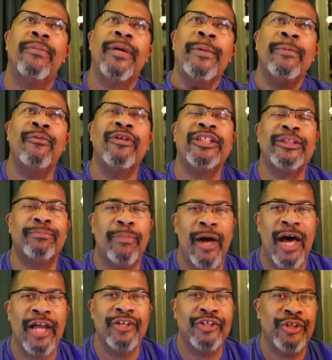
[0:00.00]
people
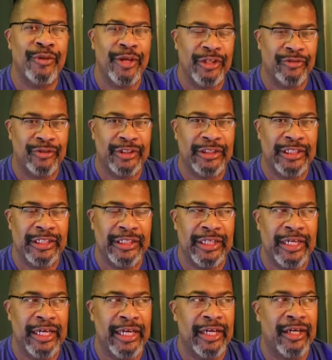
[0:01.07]
respond to you
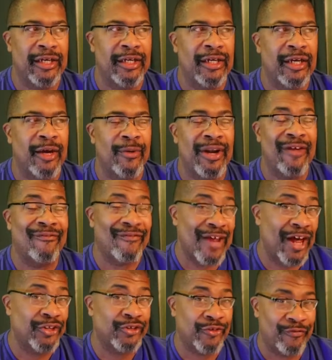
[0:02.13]
interestingly uh, when they
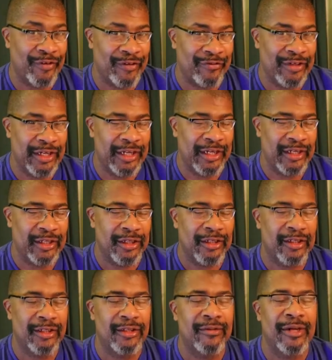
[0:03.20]
found you're 50.
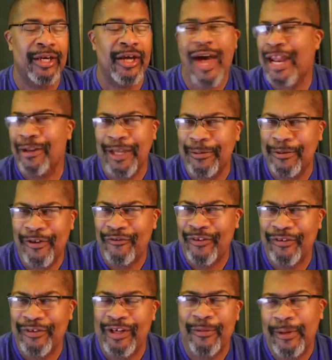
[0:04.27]
Like, I don't care you're
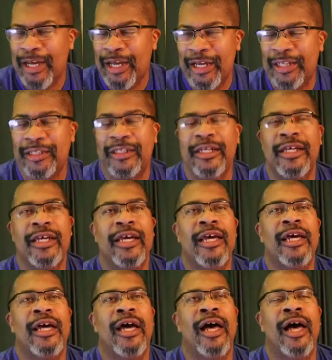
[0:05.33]
50. Oh my God.
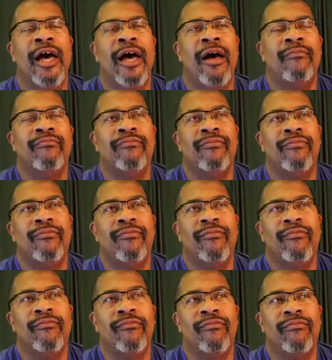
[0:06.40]
Um,
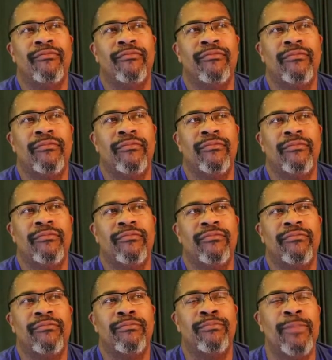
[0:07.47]

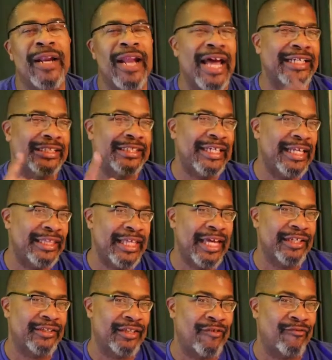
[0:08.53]
but I see
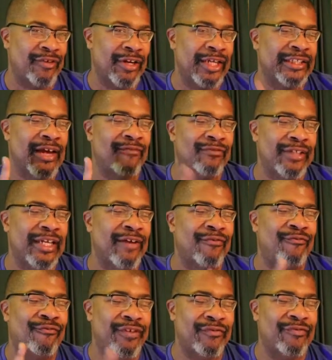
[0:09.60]
things differently because I've
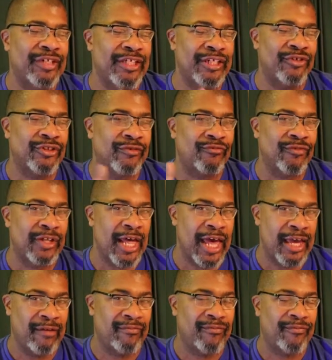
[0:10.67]
lived 50 years of
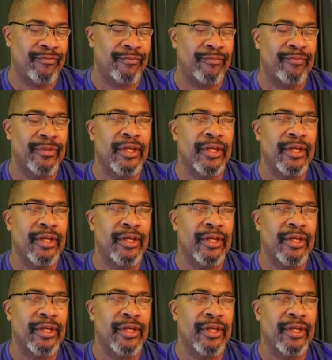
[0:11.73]
life.